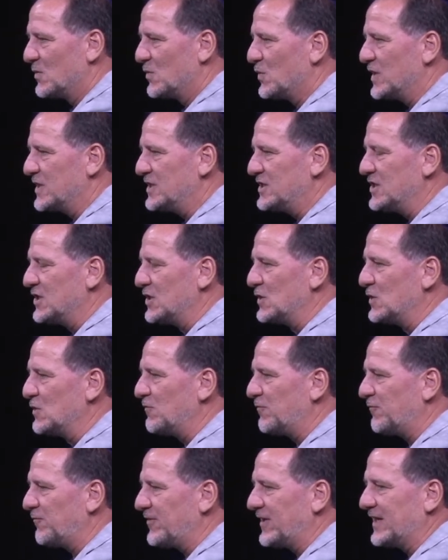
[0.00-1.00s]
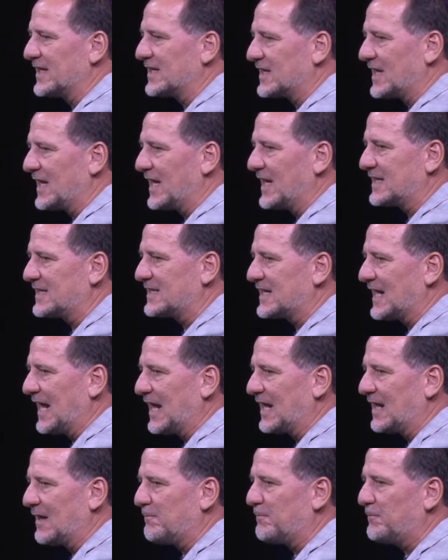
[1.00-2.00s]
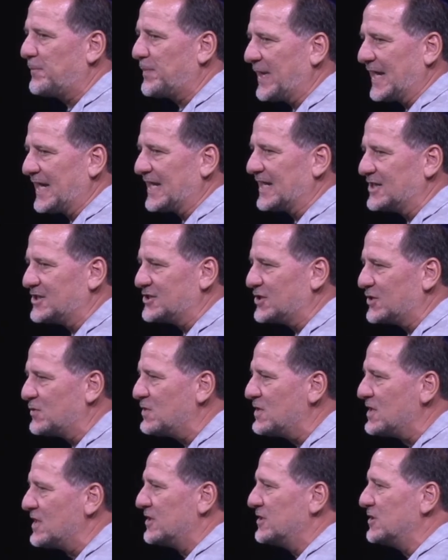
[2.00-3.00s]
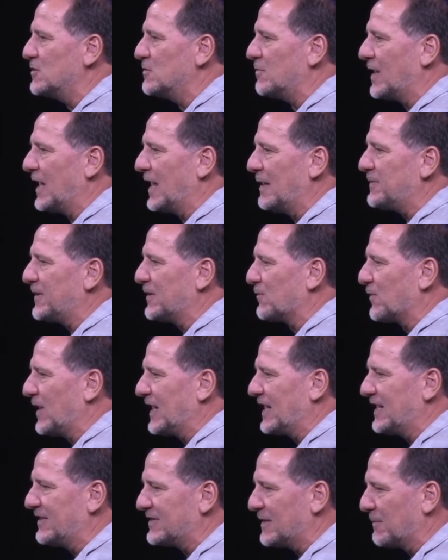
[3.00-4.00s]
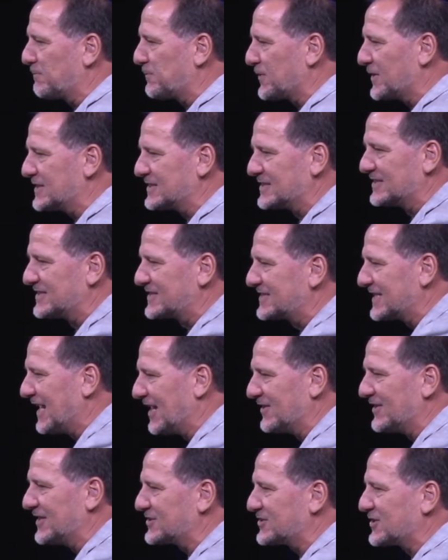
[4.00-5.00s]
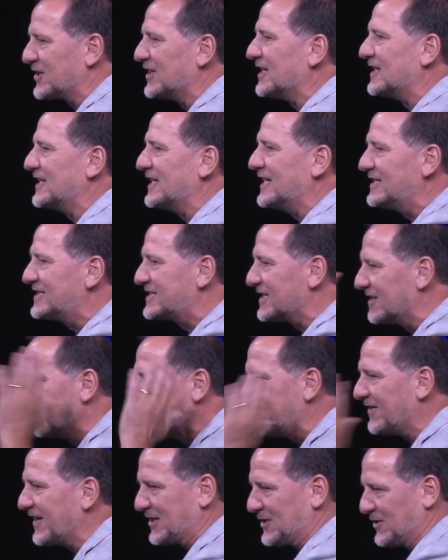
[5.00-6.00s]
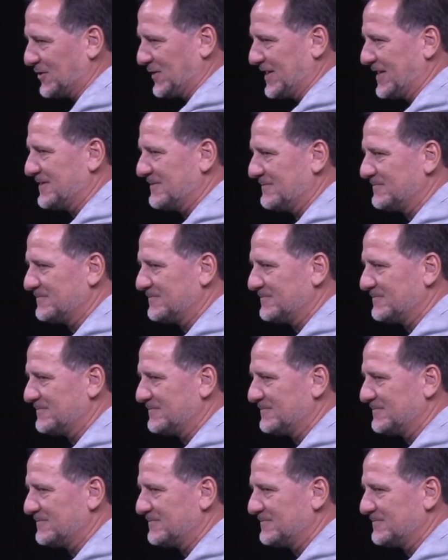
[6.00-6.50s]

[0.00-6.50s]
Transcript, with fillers: When you feel like God abandoned you, you might be right in the prison cell that's going to lead to the victory.